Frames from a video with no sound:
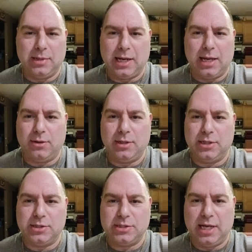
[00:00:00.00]
like, I don't
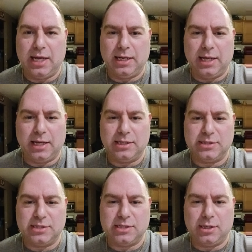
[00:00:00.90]
understand. Like, is
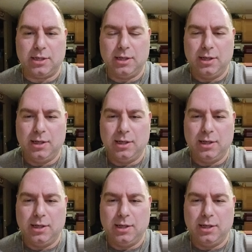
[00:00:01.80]
this a,